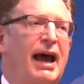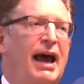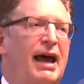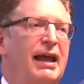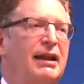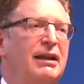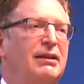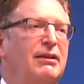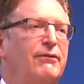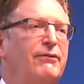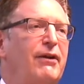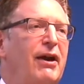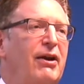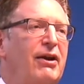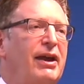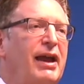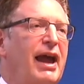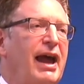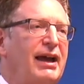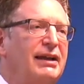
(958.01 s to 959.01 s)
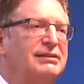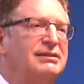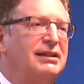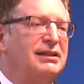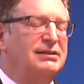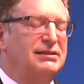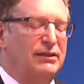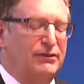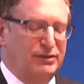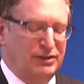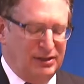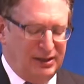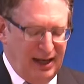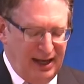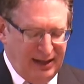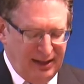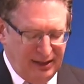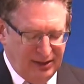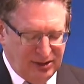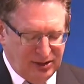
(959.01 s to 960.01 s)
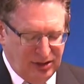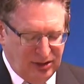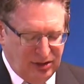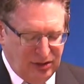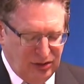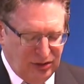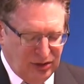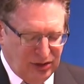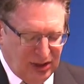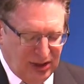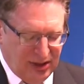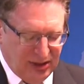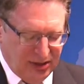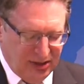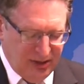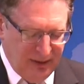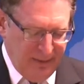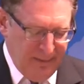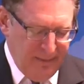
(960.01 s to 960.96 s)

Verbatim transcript: and in the very essence of state institutions.